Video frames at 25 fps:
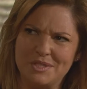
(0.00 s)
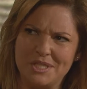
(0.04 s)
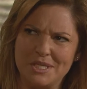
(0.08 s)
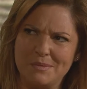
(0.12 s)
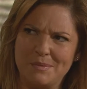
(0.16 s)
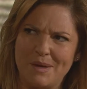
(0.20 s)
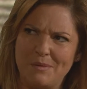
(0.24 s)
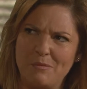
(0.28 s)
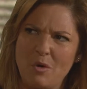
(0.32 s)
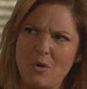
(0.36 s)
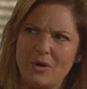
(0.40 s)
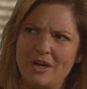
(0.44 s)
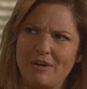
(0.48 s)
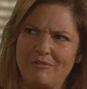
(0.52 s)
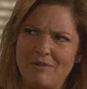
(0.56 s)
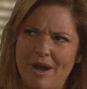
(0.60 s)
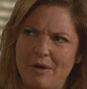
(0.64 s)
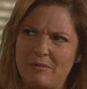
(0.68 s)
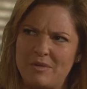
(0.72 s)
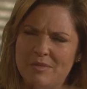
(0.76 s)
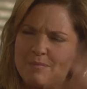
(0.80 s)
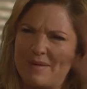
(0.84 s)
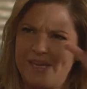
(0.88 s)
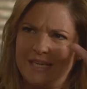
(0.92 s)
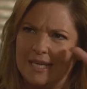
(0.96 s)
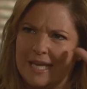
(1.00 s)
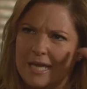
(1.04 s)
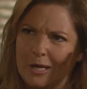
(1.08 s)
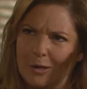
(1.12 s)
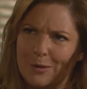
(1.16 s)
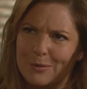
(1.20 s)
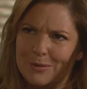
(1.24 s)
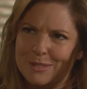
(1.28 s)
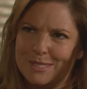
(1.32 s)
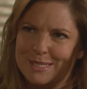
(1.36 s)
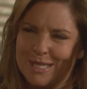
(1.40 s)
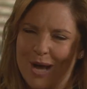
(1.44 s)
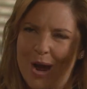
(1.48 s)
she's been walking around with a big
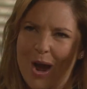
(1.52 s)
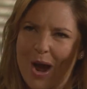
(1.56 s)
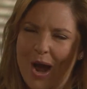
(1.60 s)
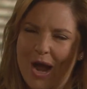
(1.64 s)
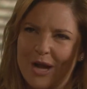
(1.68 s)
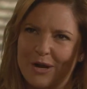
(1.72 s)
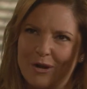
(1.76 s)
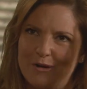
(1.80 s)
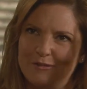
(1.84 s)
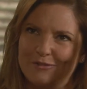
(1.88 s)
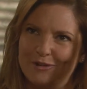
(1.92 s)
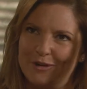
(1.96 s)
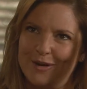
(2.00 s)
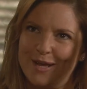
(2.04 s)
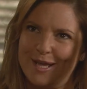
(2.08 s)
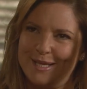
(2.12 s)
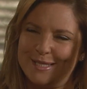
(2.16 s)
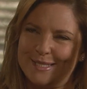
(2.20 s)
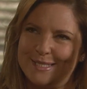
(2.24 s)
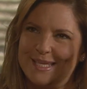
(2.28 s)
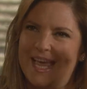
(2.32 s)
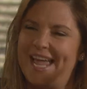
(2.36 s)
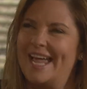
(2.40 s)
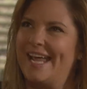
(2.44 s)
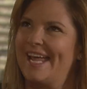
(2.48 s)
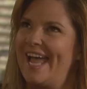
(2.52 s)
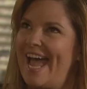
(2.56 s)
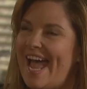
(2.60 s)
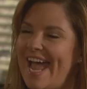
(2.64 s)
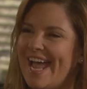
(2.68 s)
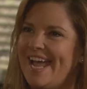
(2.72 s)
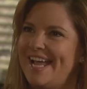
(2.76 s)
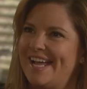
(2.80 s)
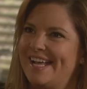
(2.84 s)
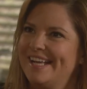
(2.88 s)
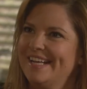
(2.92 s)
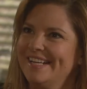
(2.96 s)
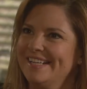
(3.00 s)
neon sign over her head saying,
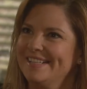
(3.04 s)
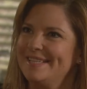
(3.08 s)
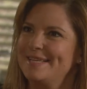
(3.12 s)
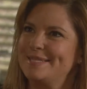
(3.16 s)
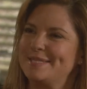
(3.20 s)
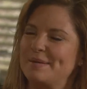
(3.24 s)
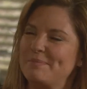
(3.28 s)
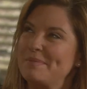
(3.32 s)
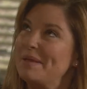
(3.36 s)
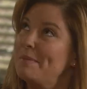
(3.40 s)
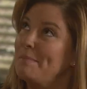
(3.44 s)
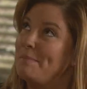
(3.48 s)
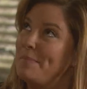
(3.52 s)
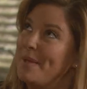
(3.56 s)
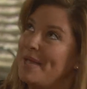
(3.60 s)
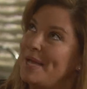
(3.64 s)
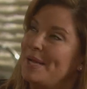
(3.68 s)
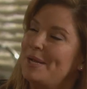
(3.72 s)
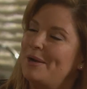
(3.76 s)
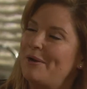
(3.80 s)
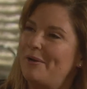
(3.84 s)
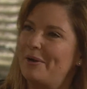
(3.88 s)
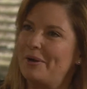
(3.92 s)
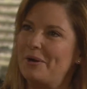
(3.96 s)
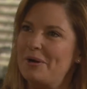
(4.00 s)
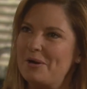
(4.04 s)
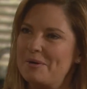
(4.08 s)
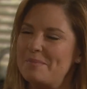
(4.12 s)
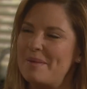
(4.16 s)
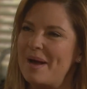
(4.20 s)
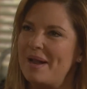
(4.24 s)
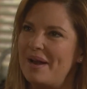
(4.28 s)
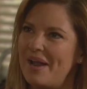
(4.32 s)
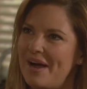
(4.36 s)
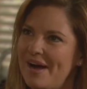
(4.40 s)
hey, there's something big going on in my